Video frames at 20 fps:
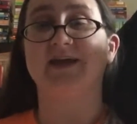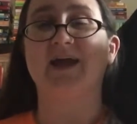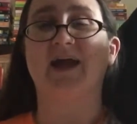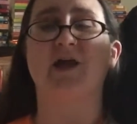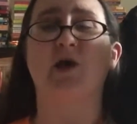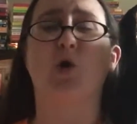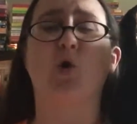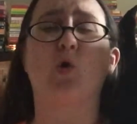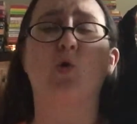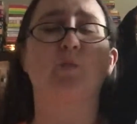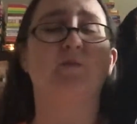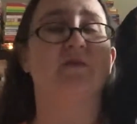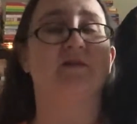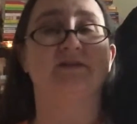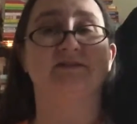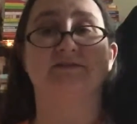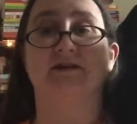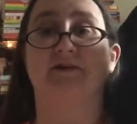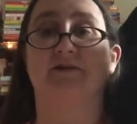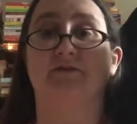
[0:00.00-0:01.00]
I hope they
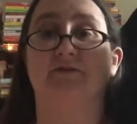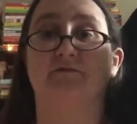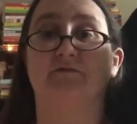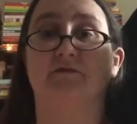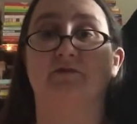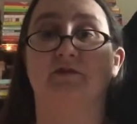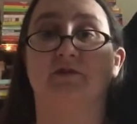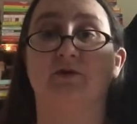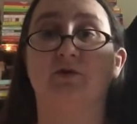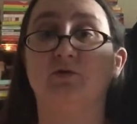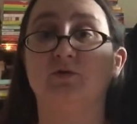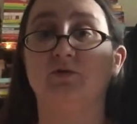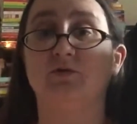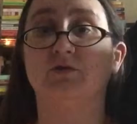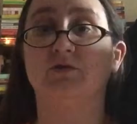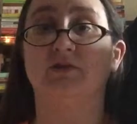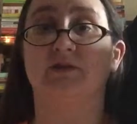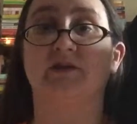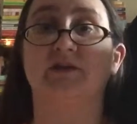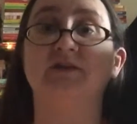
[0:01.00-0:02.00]
sounded really cool and